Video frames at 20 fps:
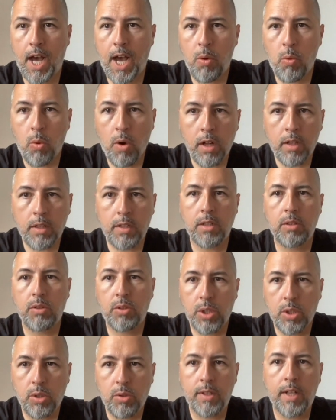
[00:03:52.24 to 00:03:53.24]
I wanted
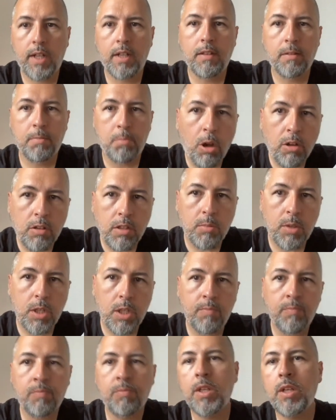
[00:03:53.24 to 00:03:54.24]
to show that it's
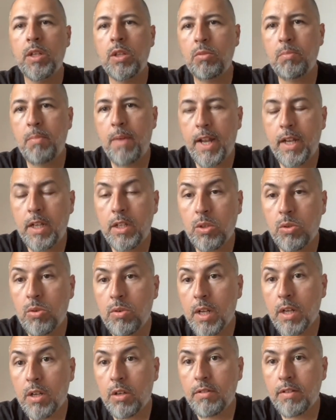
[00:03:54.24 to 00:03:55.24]
possible to manage
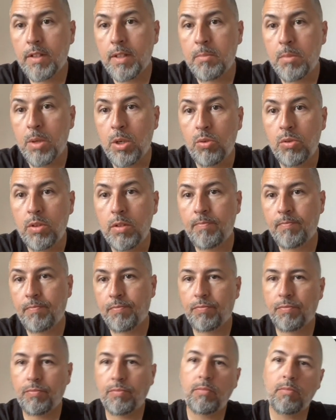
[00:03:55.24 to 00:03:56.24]
Google Consent Mode
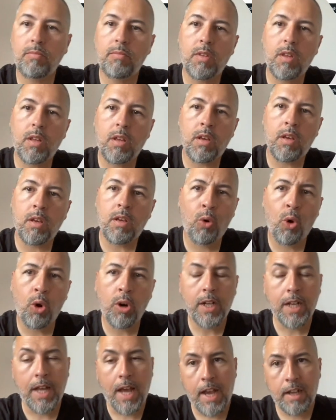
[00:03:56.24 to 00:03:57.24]

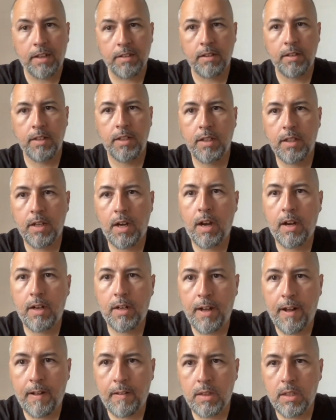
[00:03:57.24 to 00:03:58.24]
for tags that
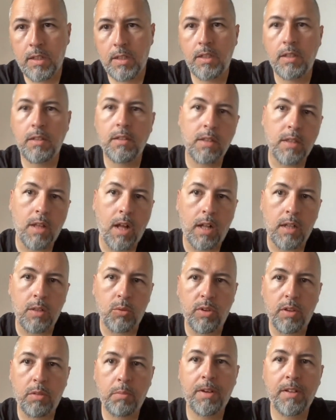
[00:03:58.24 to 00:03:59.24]
are not
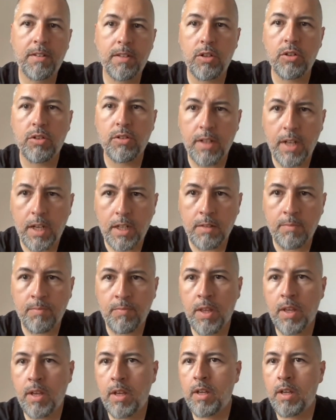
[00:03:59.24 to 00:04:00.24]
installed with Pixel Your Site,